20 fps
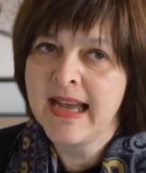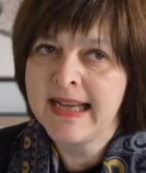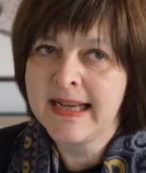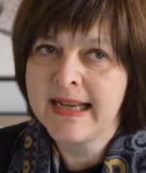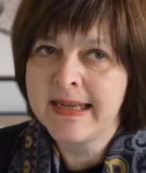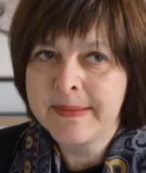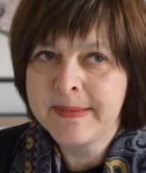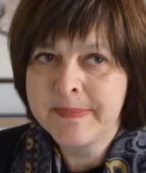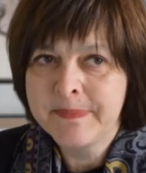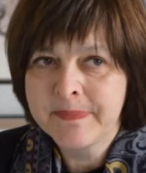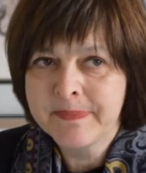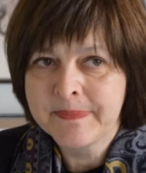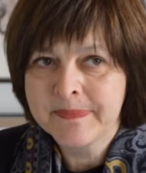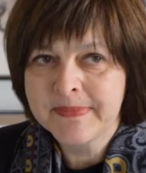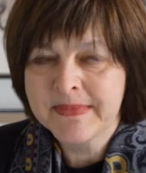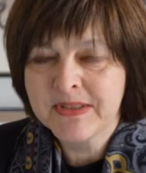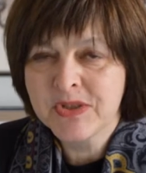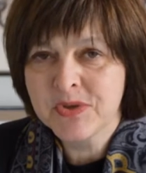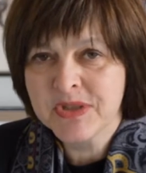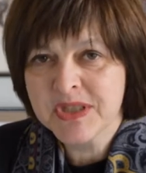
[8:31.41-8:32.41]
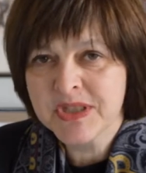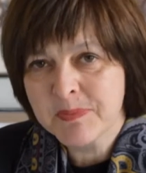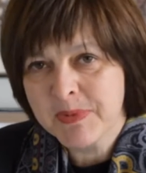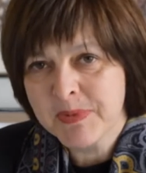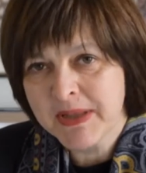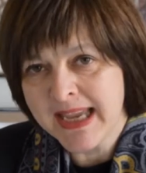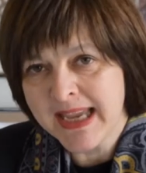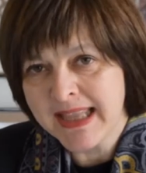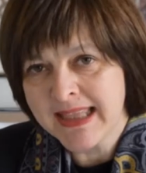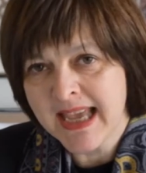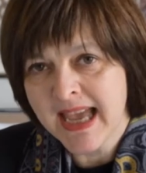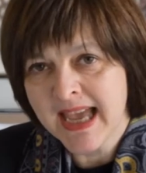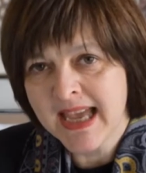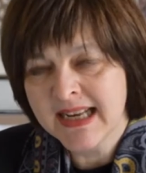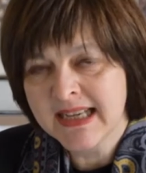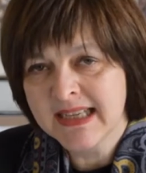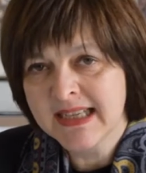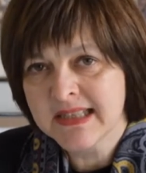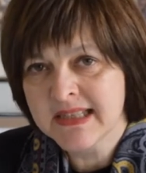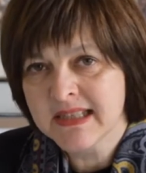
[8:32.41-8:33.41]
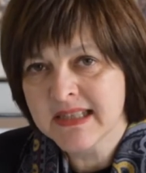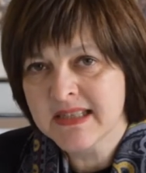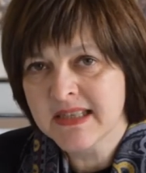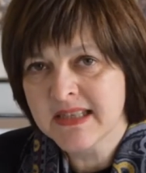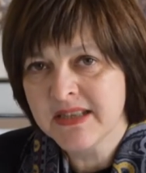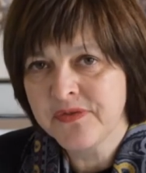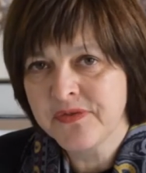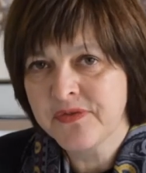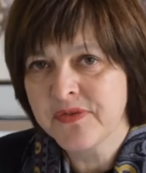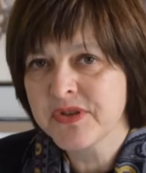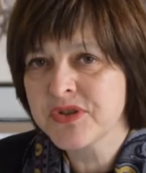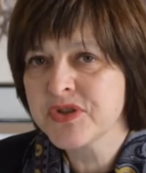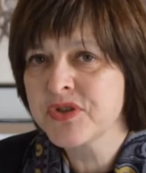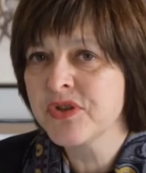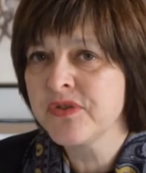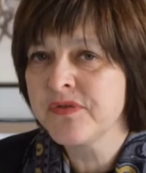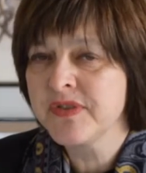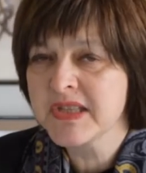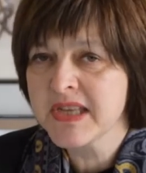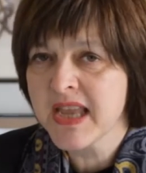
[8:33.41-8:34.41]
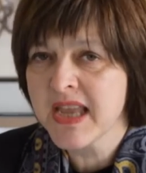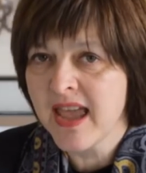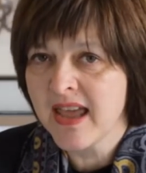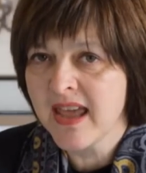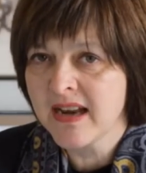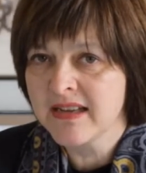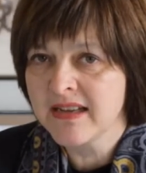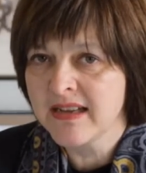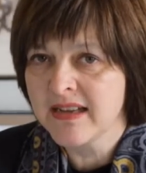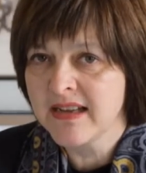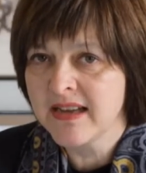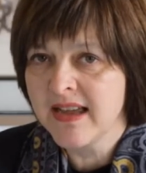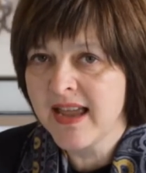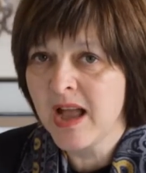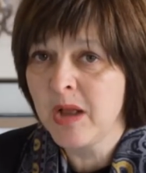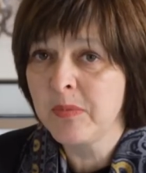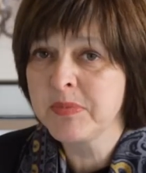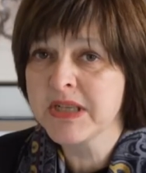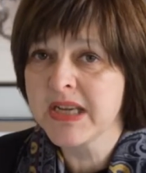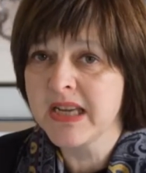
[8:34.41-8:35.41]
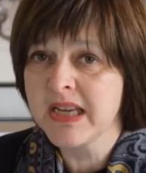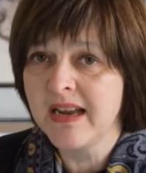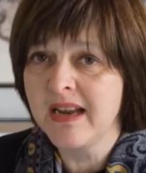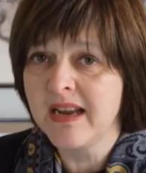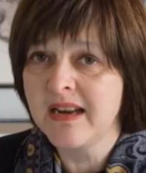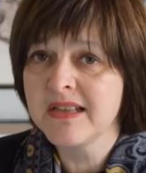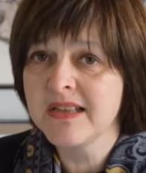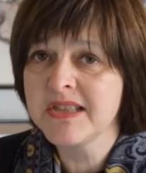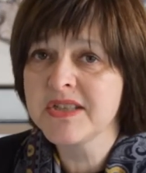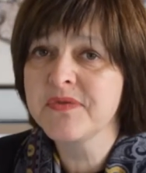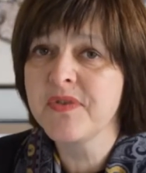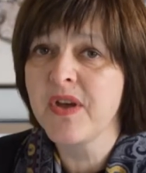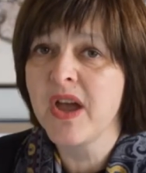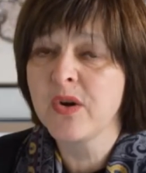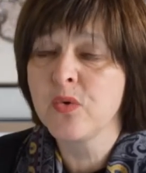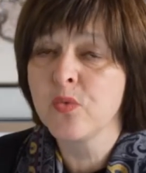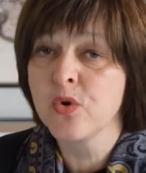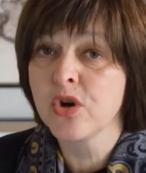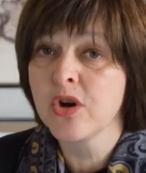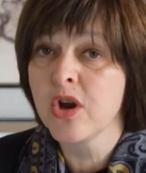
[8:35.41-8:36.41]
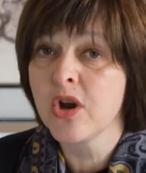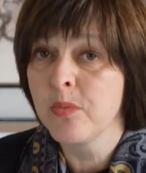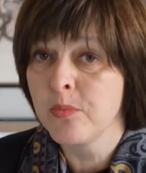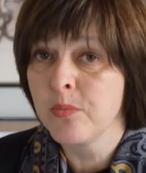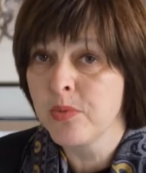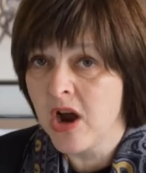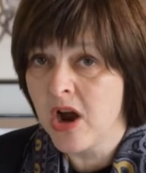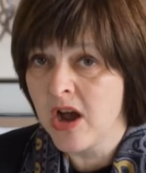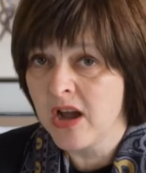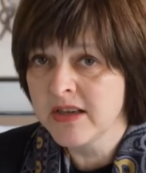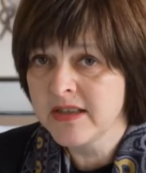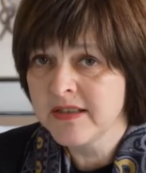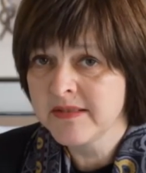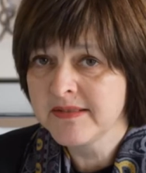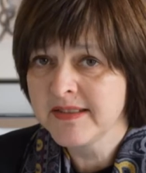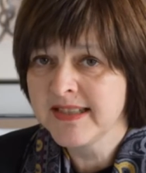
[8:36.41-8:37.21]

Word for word: Um, to explain that, it's as if Service Canada helped Canadians find work abroad.